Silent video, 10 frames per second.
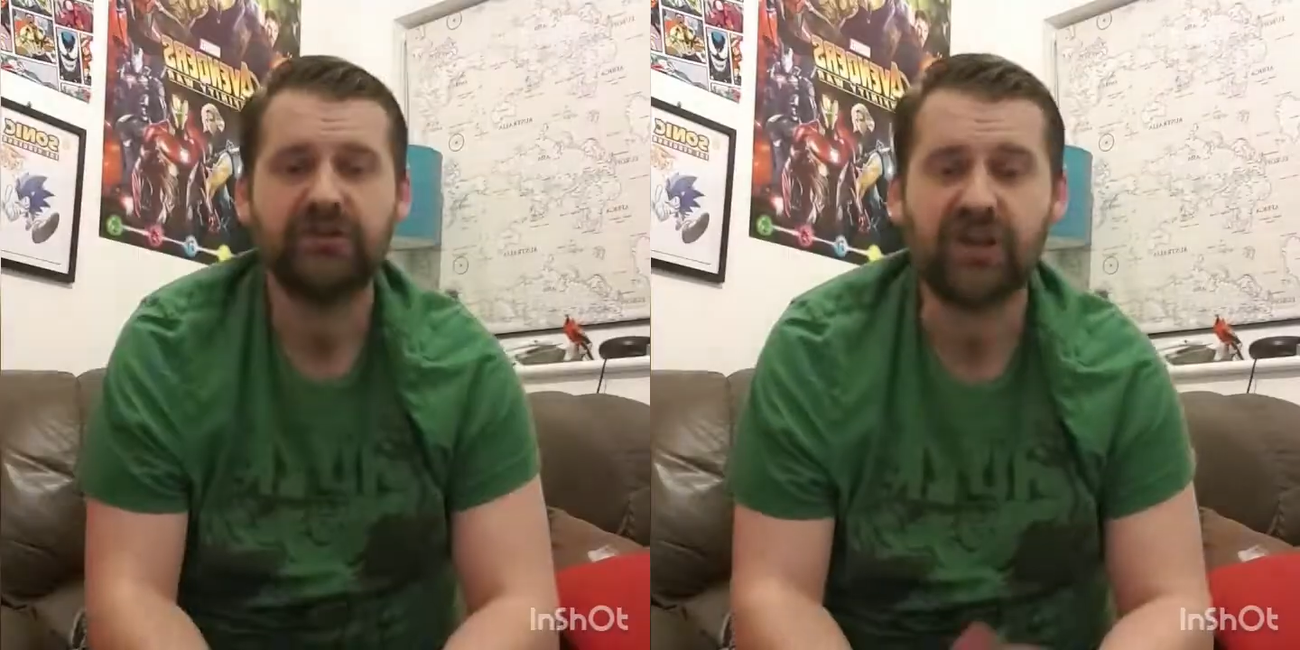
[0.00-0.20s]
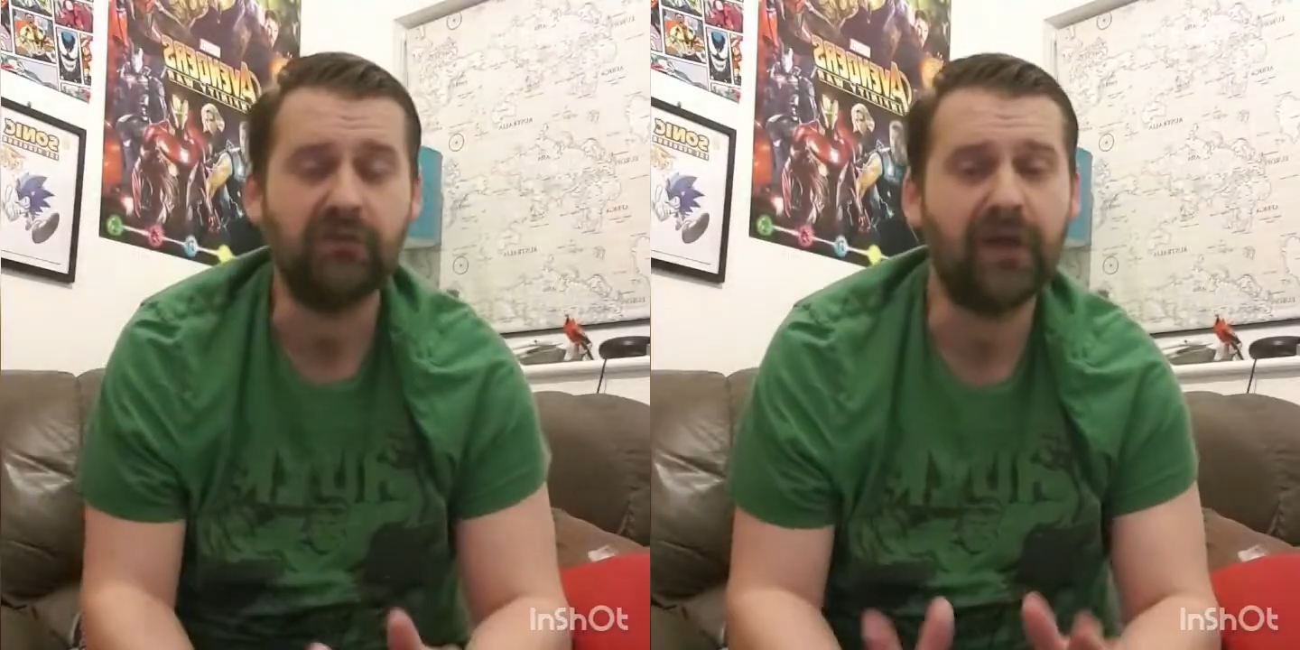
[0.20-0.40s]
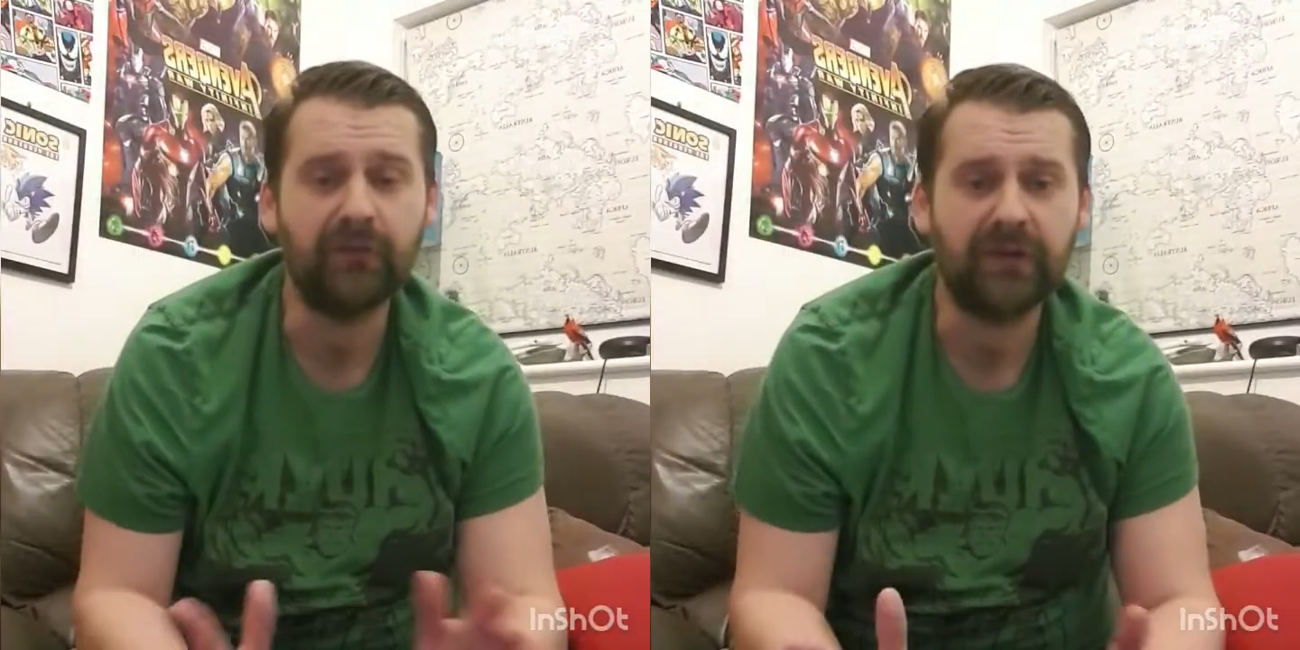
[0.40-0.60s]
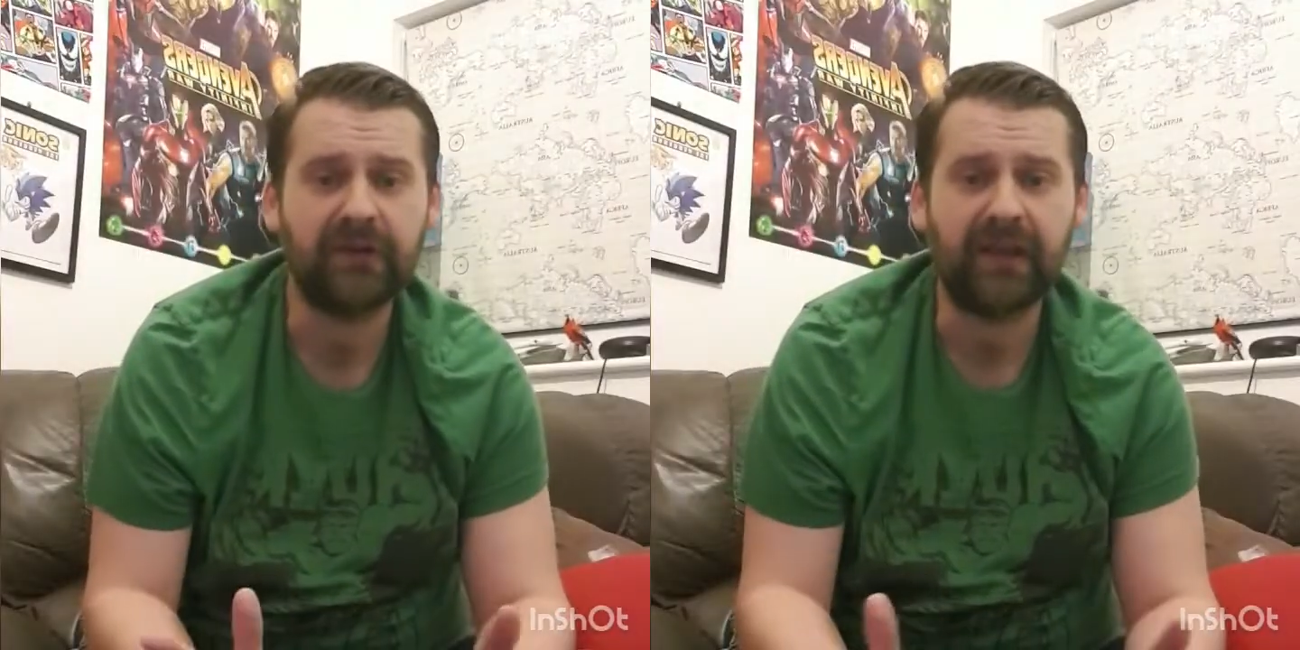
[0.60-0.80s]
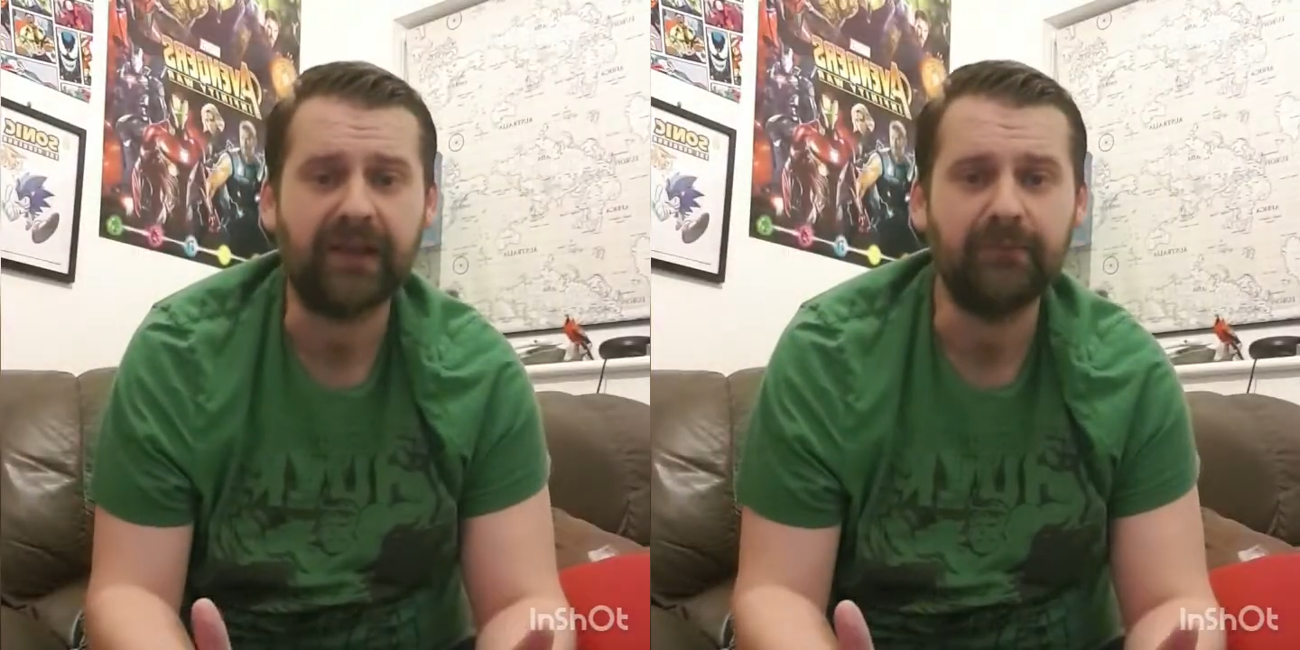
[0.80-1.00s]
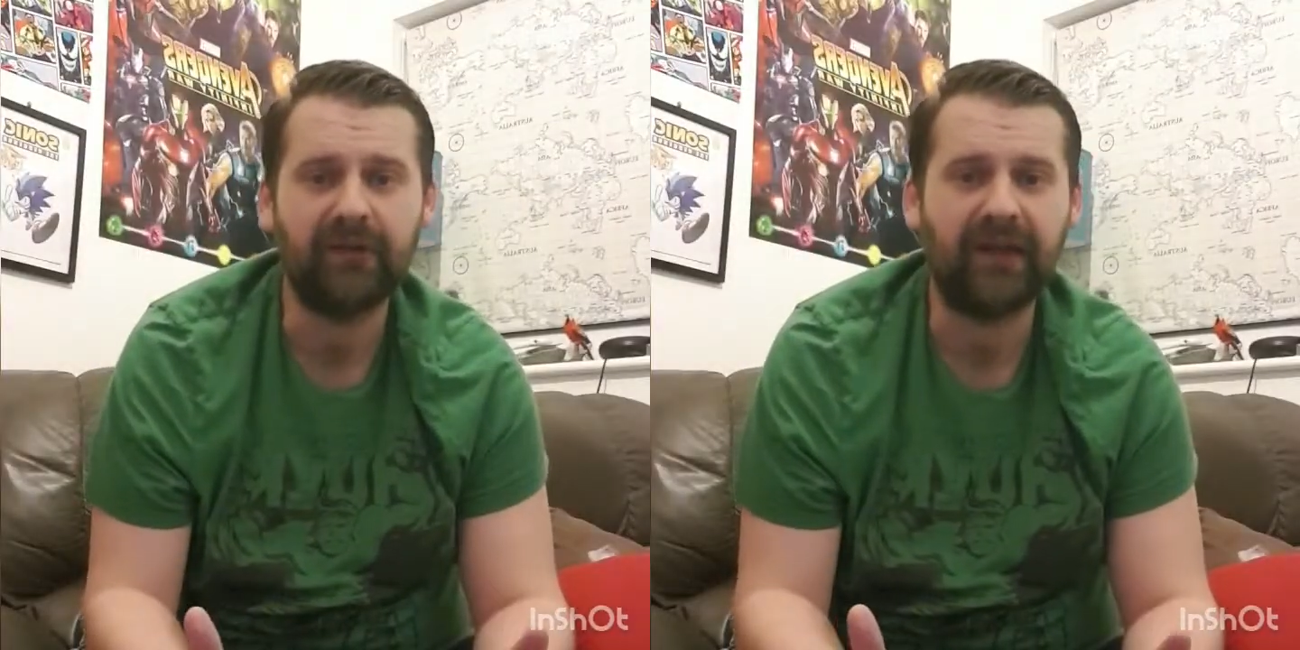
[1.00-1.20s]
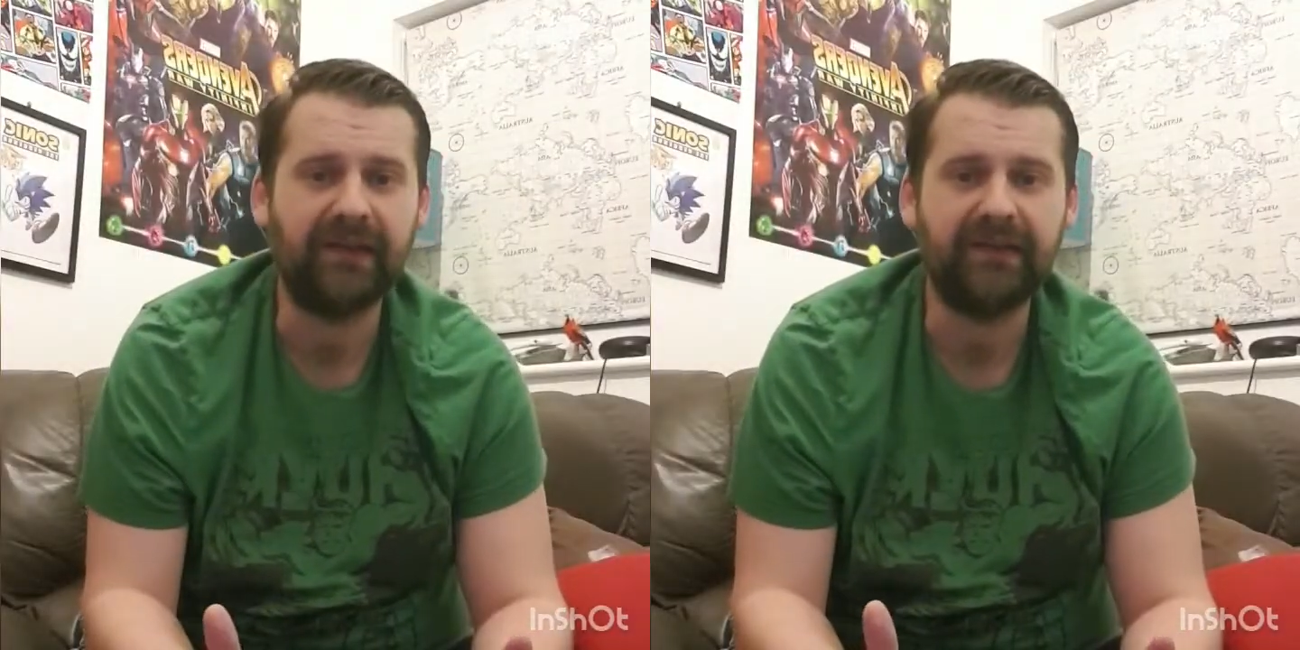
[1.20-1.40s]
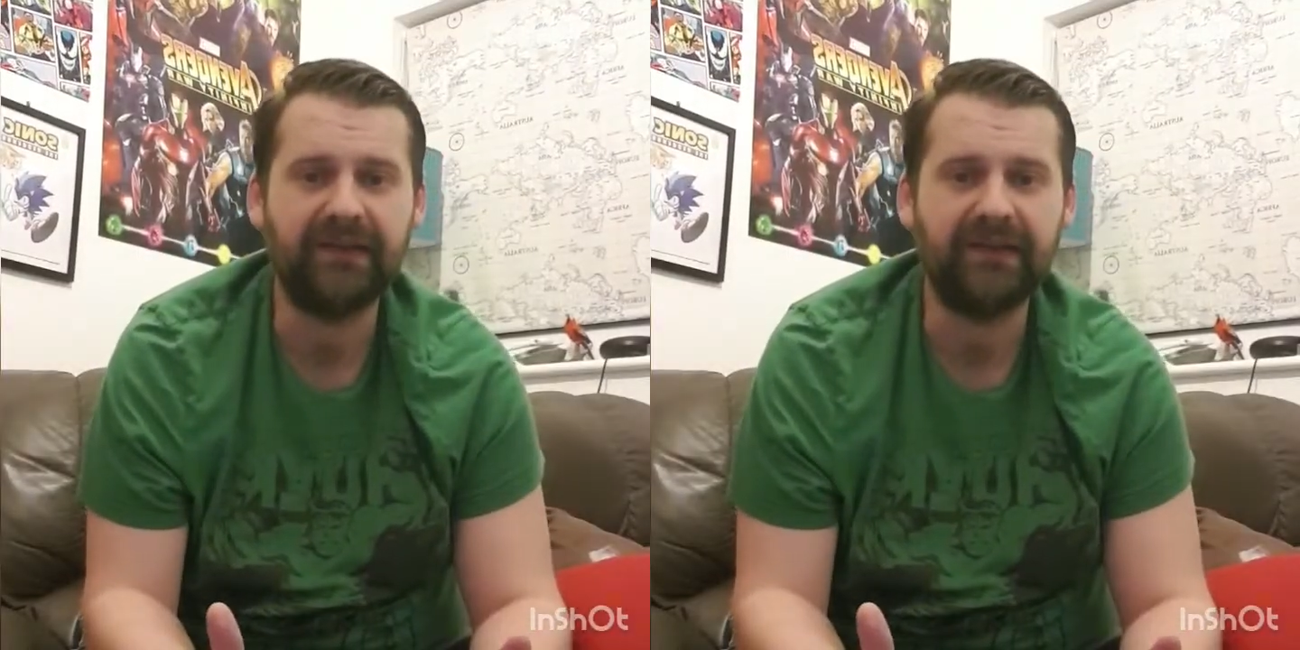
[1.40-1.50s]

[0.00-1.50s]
So no gameplay